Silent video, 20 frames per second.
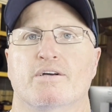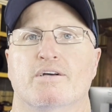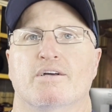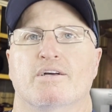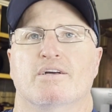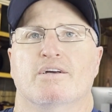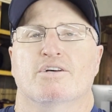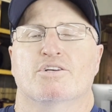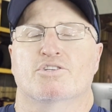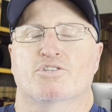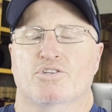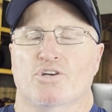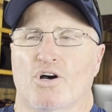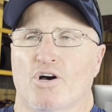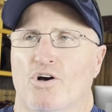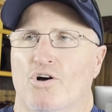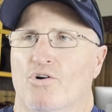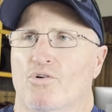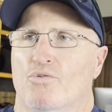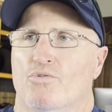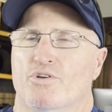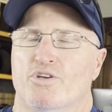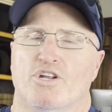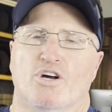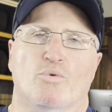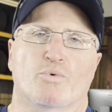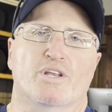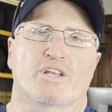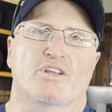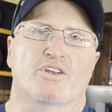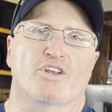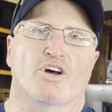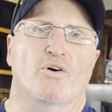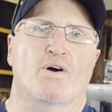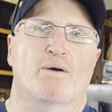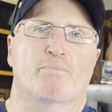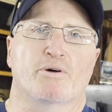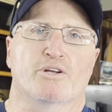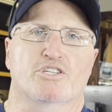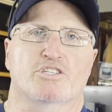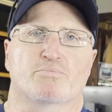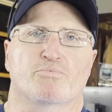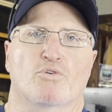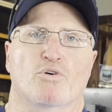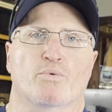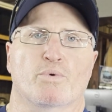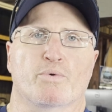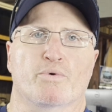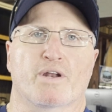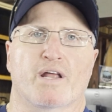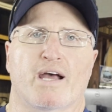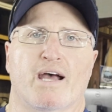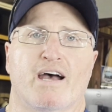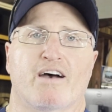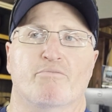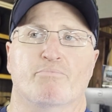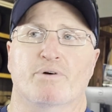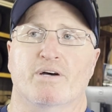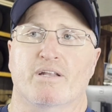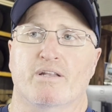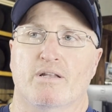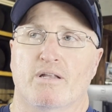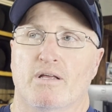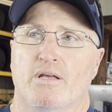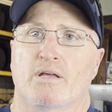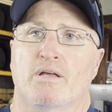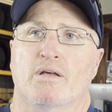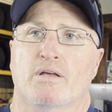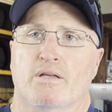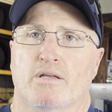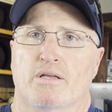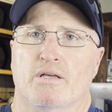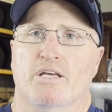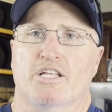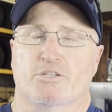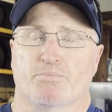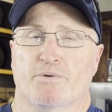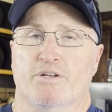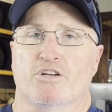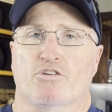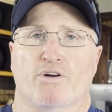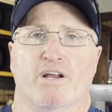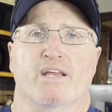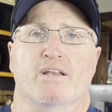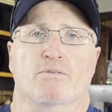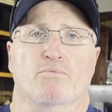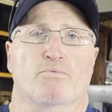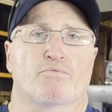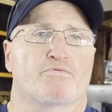Yeah. So we didn't know how much support we would have, but it's been great.